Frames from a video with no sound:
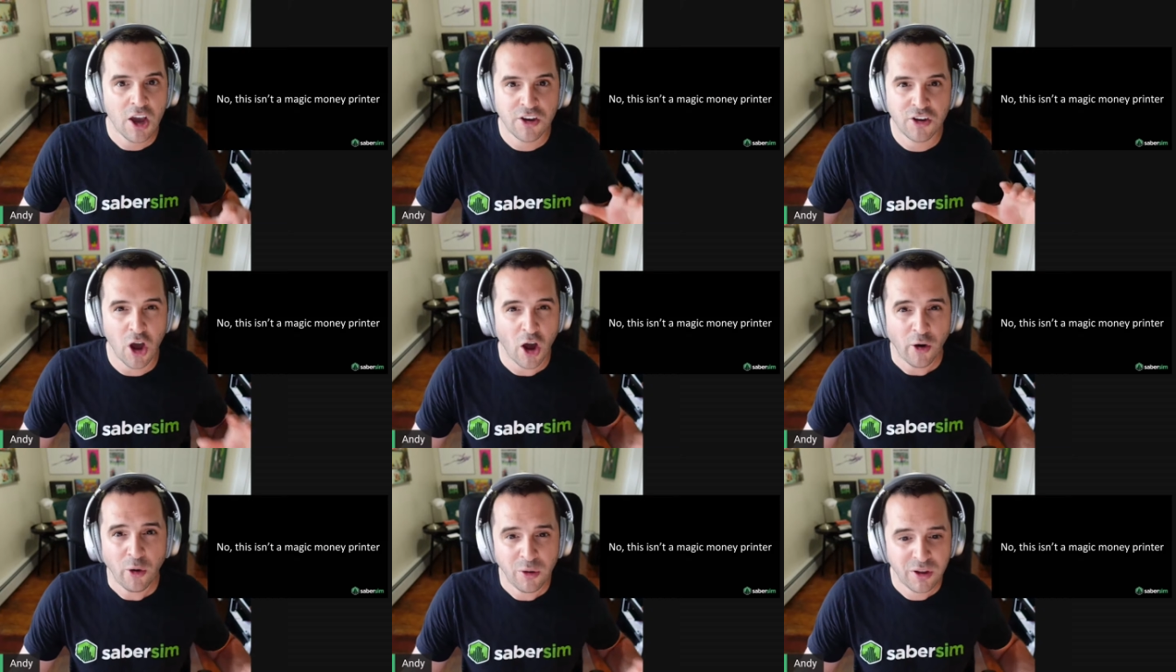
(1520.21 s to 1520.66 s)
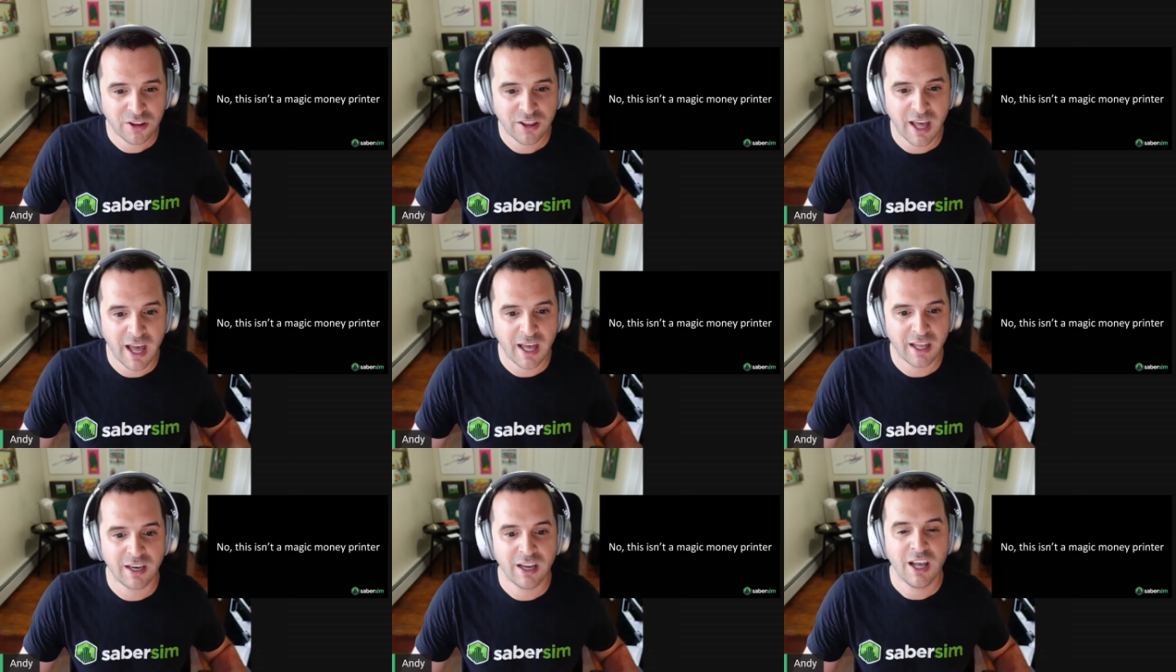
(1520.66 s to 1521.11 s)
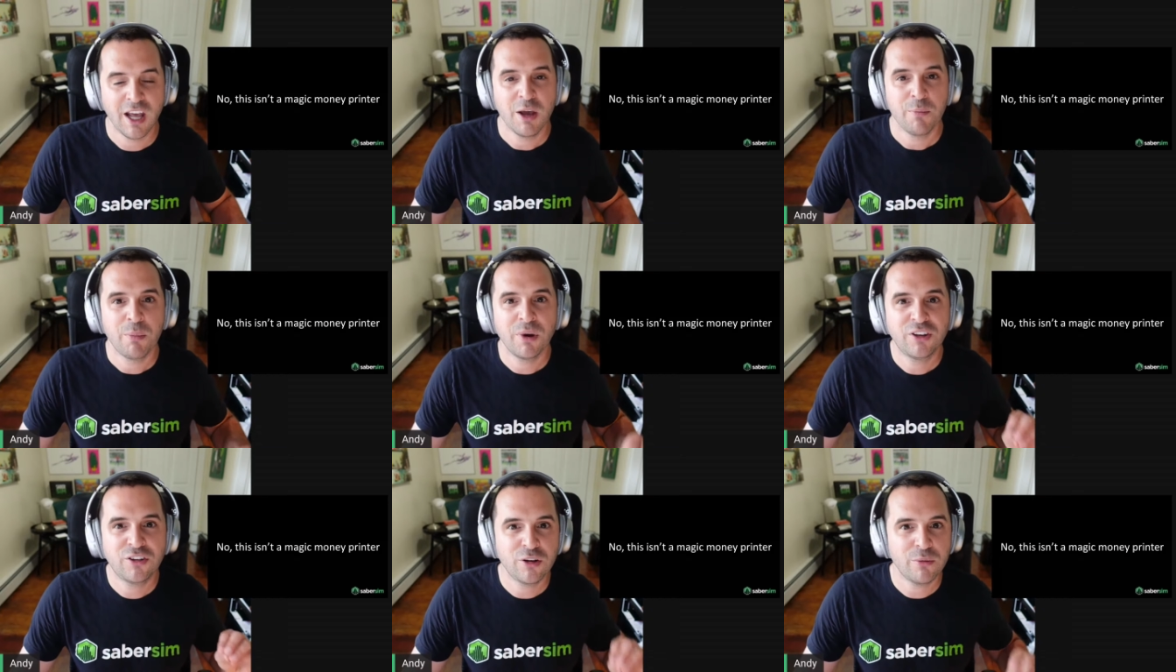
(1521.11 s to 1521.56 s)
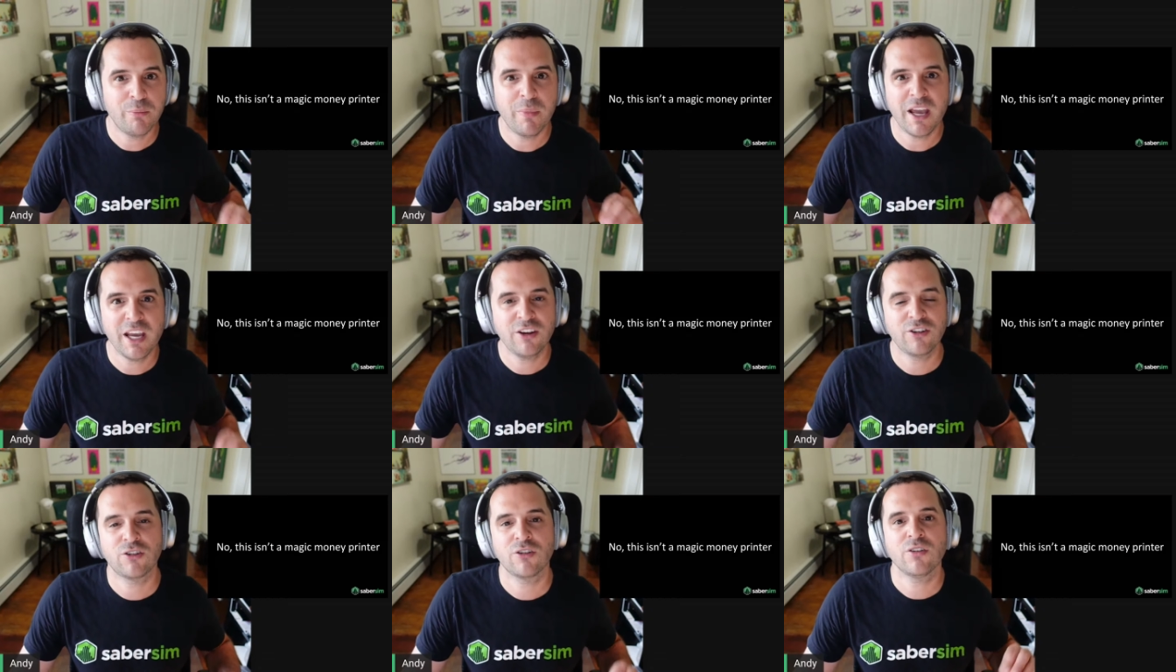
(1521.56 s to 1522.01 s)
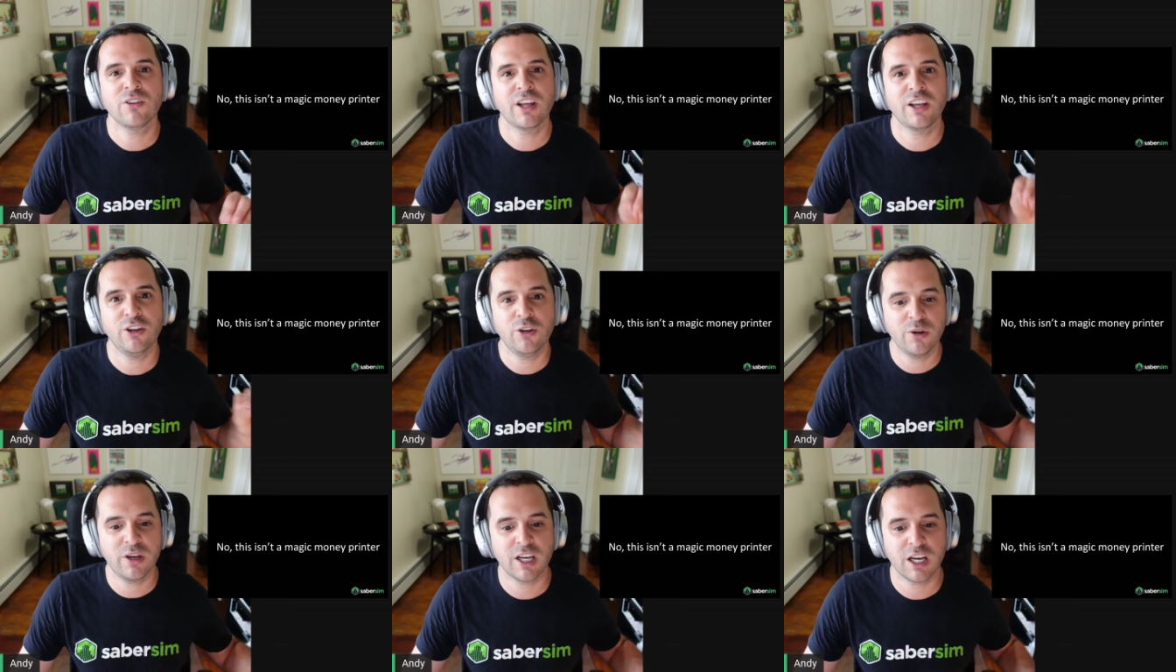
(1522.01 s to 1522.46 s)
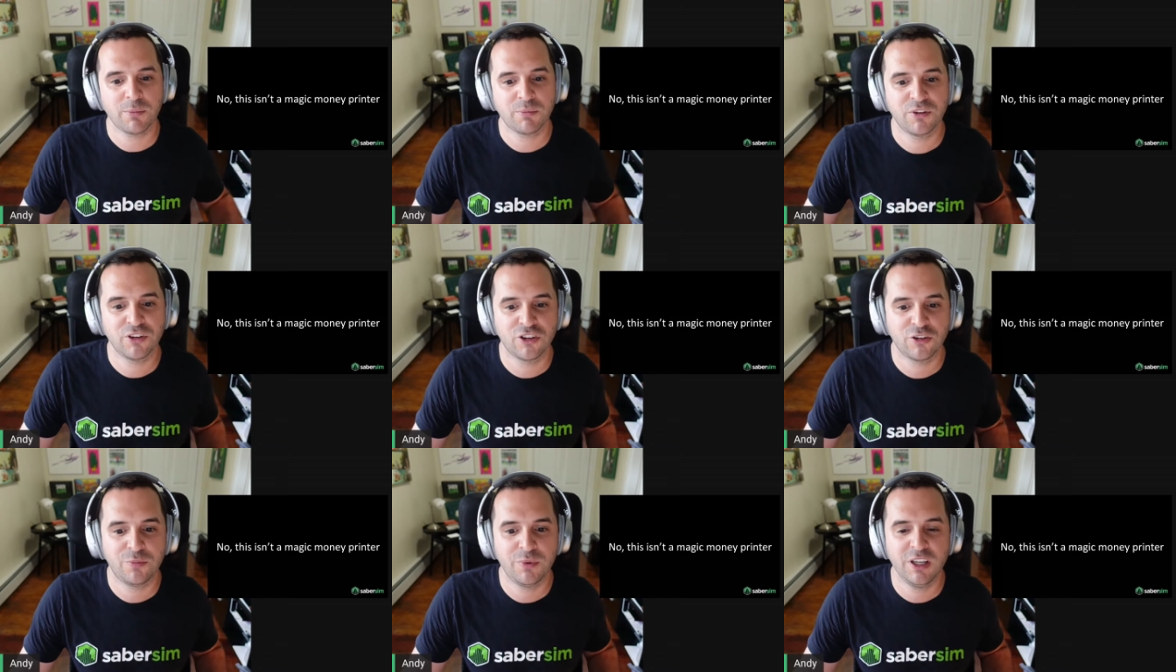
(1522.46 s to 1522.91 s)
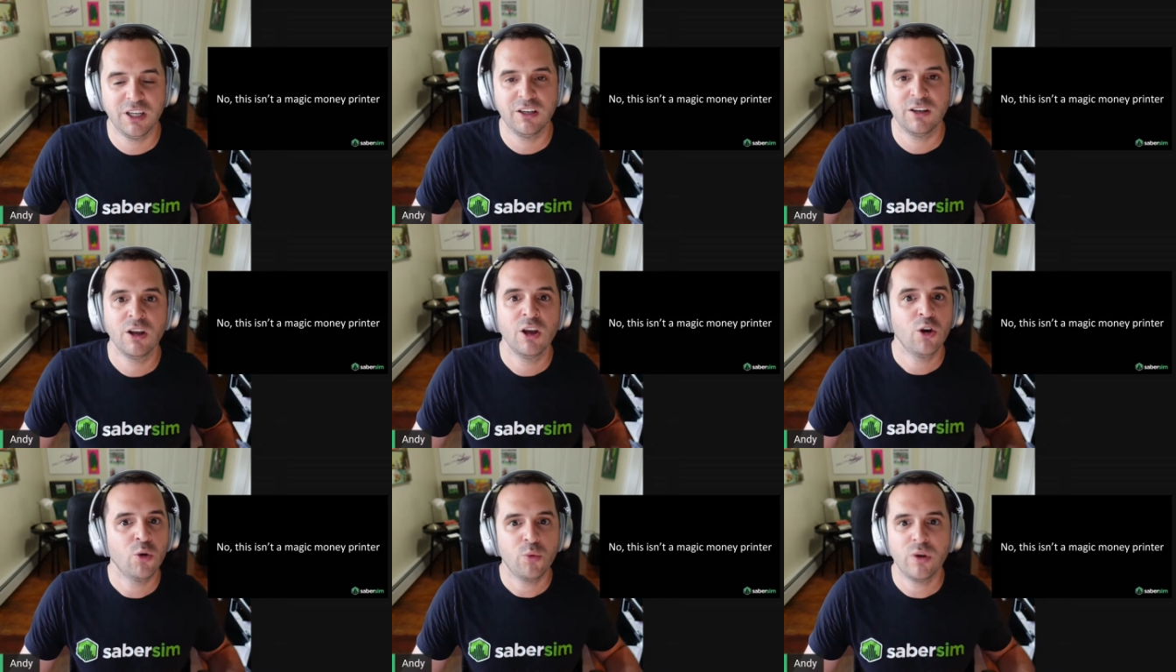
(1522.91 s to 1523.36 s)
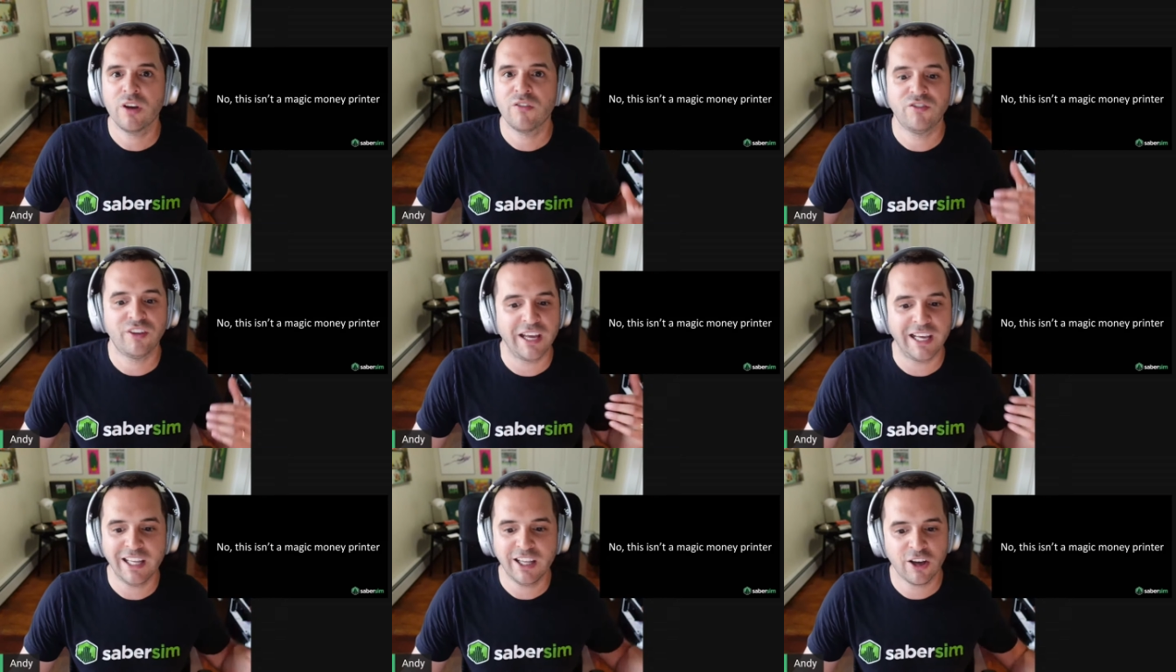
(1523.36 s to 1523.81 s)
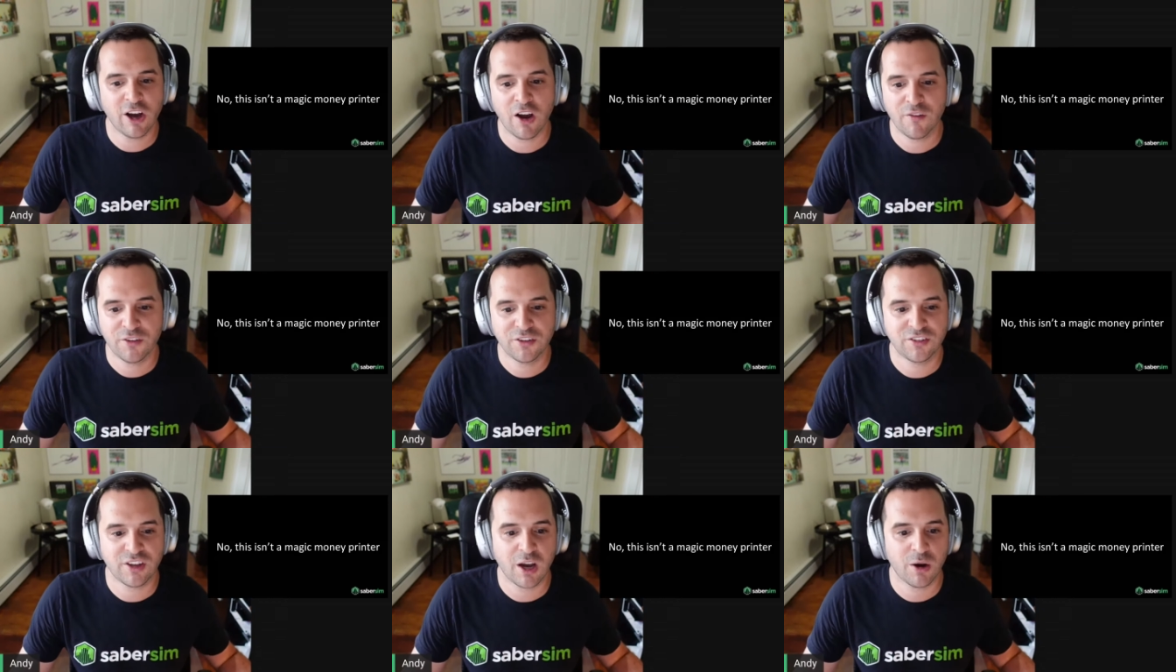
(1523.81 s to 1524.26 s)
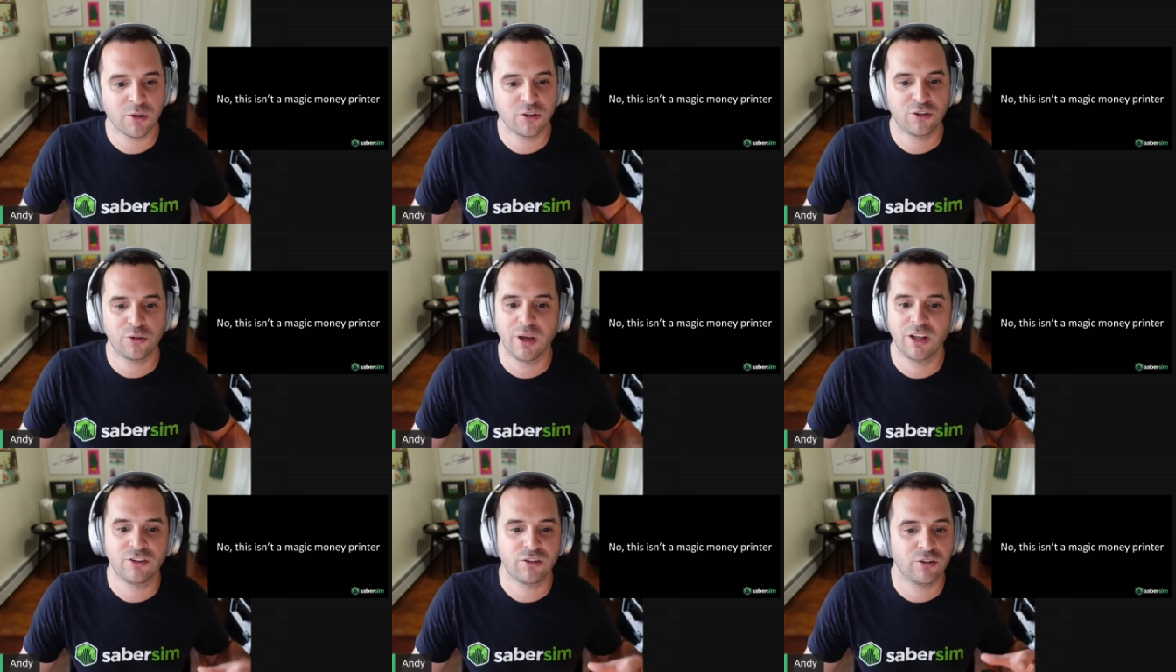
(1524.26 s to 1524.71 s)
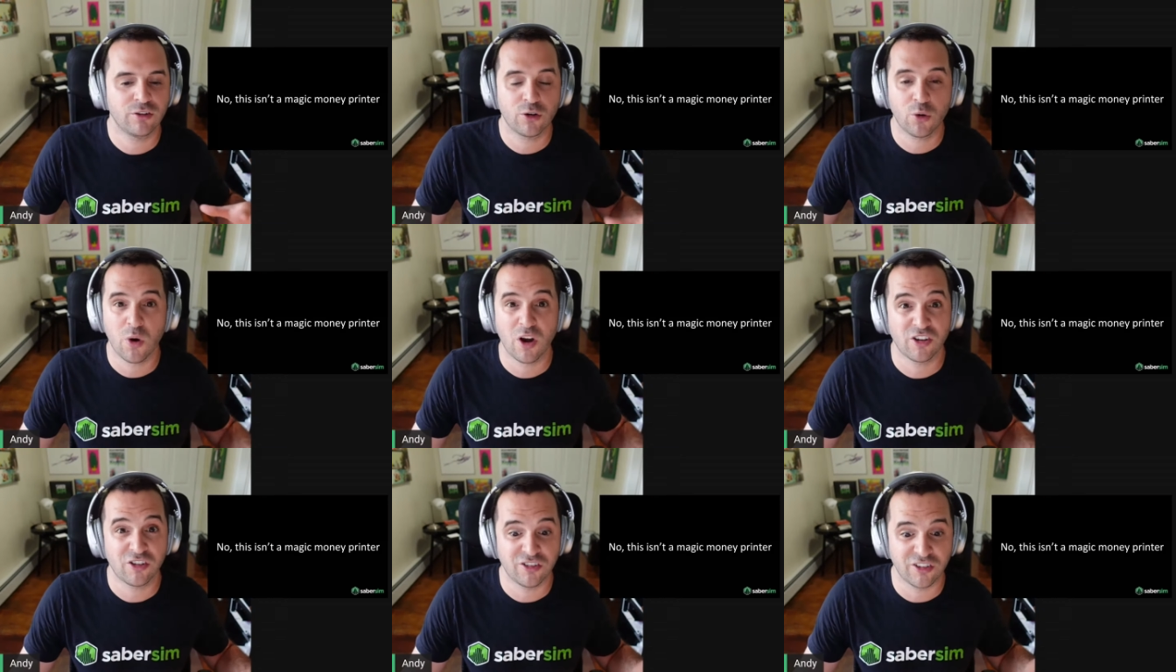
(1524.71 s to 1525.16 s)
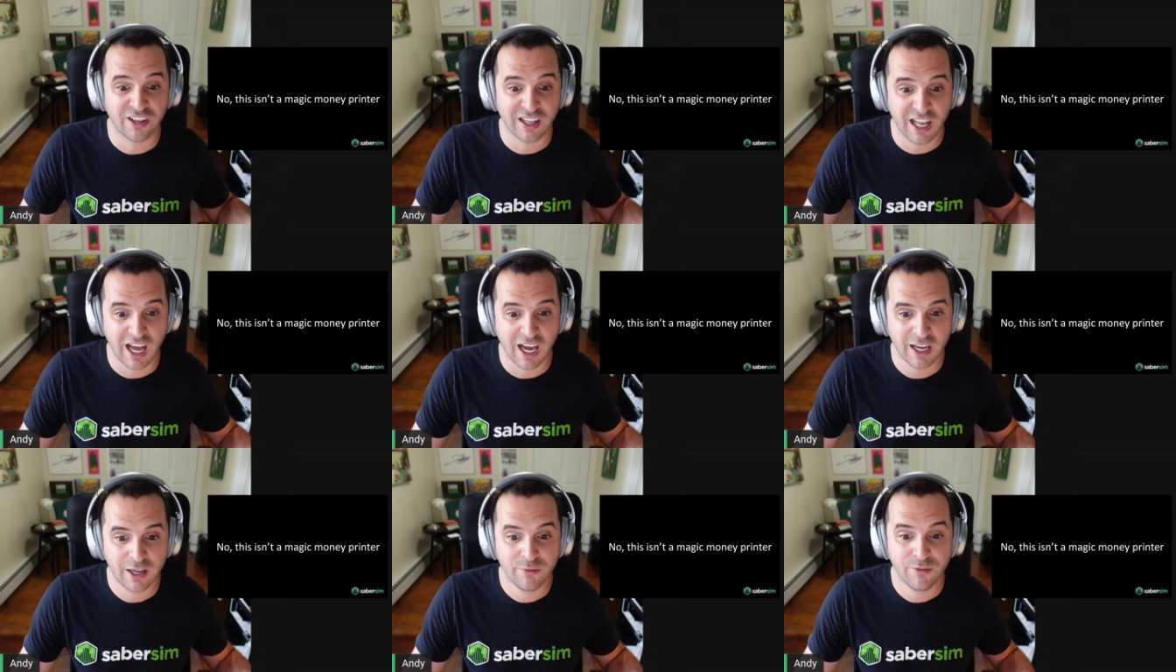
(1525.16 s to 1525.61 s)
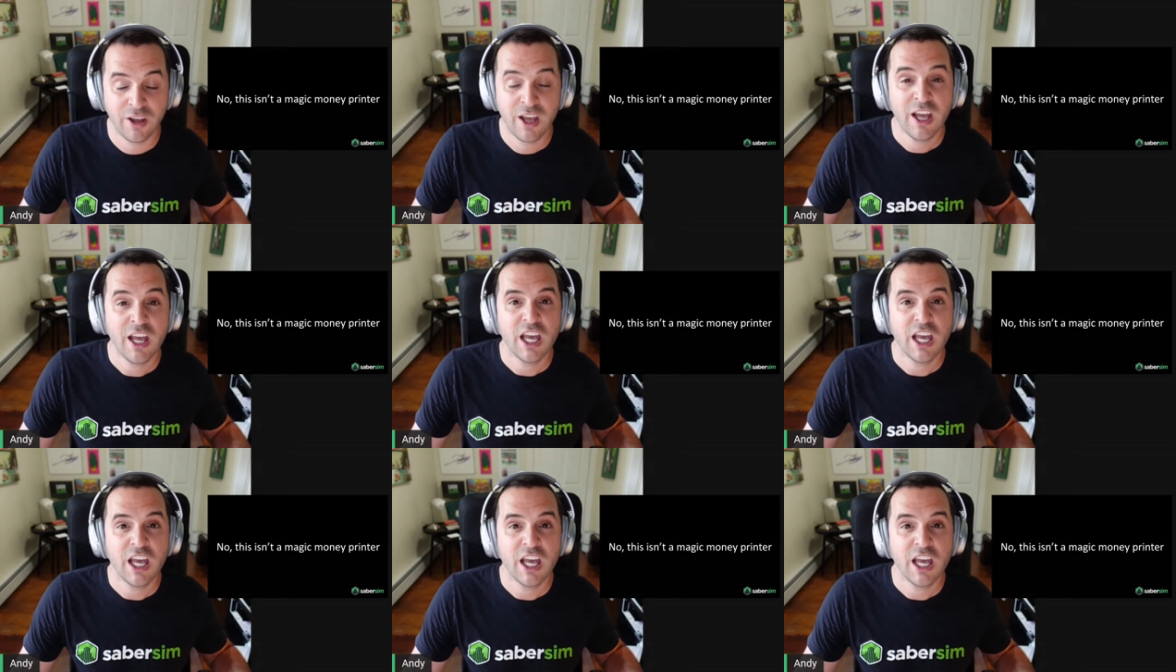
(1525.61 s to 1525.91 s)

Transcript: Not only that, but to make sure that you get up to speed, we have daily office hours to answer your questions live,